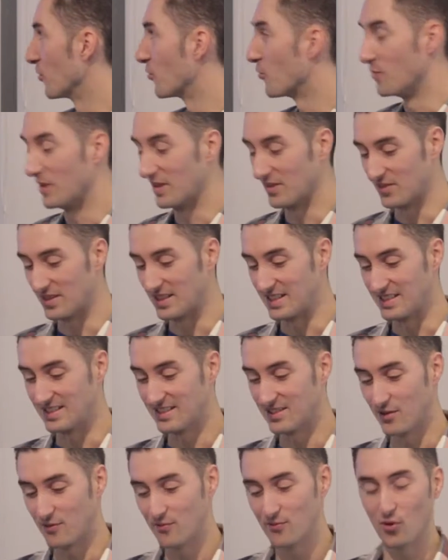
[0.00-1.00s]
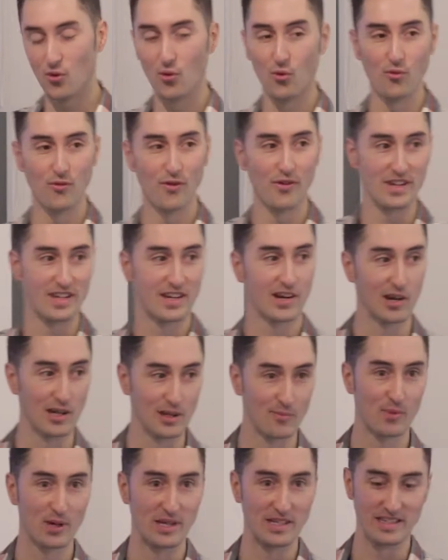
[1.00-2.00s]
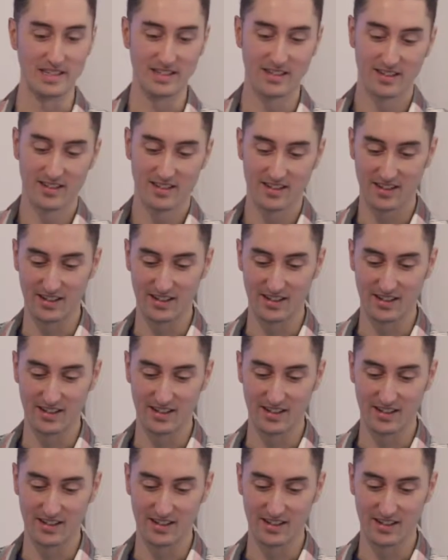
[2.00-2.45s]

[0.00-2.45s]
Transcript: up a bit. They're all very clickbaity,